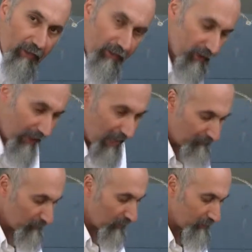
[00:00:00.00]
Now you got
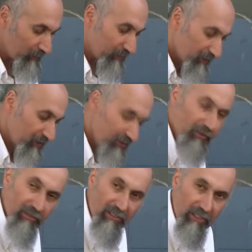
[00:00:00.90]
half a molecule, you're going to
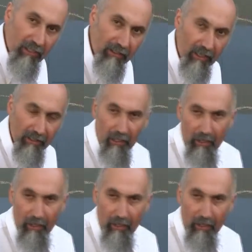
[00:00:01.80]
continuously cut that.